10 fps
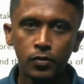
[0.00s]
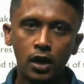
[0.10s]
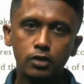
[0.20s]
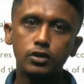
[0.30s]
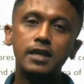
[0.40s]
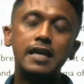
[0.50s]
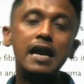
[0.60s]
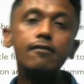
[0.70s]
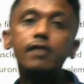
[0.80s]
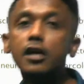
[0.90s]
So the
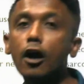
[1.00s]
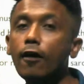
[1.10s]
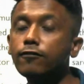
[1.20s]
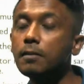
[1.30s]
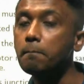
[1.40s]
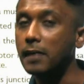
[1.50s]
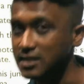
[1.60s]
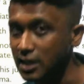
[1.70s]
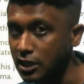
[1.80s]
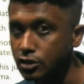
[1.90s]
delivery of the
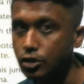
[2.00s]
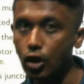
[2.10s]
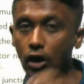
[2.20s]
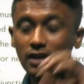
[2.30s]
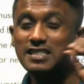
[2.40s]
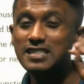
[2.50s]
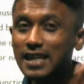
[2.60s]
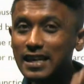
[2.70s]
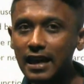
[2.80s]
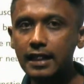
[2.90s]
message or the
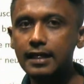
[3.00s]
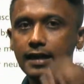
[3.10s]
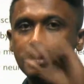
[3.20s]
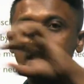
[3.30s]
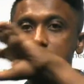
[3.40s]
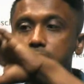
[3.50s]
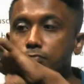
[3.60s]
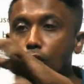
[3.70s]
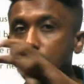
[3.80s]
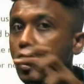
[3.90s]
signal that these
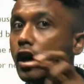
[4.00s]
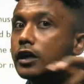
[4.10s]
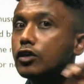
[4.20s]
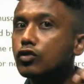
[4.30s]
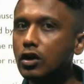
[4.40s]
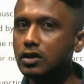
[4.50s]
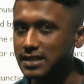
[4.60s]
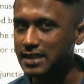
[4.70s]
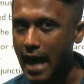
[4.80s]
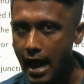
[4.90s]
motor neurons
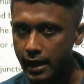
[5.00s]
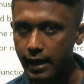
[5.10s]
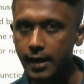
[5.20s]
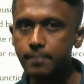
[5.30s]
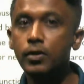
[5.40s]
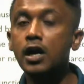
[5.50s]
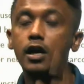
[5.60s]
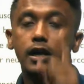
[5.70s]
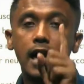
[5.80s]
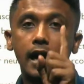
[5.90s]
carry
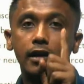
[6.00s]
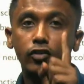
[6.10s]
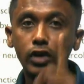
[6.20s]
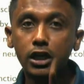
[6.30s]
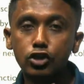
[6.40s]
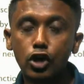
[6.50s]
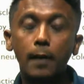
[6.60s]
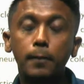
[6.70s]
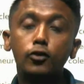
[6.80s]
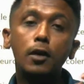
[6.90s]
can reach up
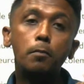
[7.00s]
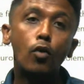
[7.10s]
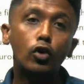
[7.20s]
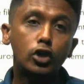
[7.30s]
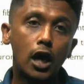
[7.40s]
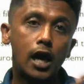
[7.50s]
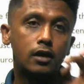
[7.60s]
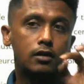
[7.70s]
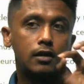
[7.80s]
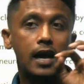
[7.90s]
to the motor
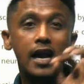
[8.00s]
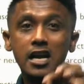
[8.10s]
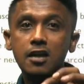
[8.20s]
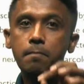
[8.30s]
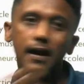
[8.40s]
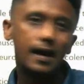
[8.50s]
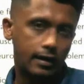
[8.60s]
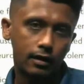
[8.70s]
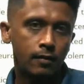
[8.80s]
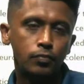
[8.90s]
end plate.
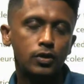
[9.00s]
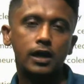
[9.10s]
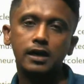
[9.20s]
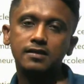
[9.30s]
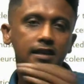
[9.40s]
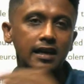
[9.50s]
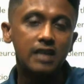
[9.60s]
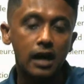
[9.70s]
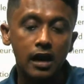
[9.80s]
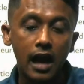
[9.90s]
That is
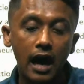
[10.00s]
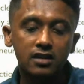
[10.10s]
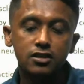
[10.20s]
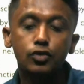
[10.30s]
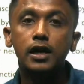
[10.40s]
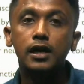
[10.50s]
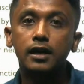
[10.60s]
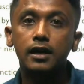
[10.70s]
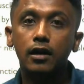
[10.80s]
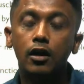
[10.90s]
at last you can
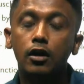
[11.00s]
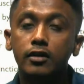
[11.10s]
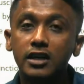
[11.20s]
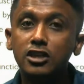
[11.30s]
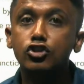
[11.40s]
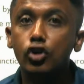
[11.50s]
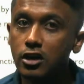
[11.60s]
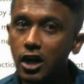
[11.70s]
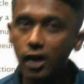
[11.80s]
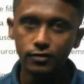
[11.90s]
reach your
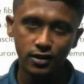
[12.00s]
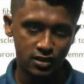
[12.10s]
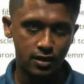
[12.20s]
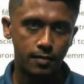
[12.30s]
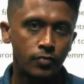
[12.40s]
nerve system.